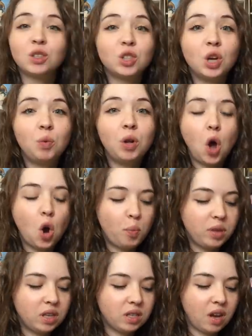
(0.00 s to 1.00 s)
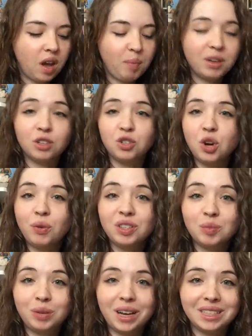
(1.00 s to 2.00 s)
So we'll open this up and show what
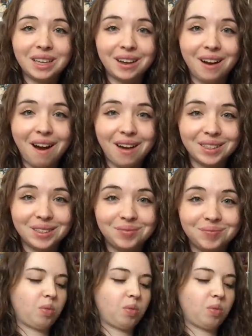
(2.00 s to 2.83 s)
supplies I got.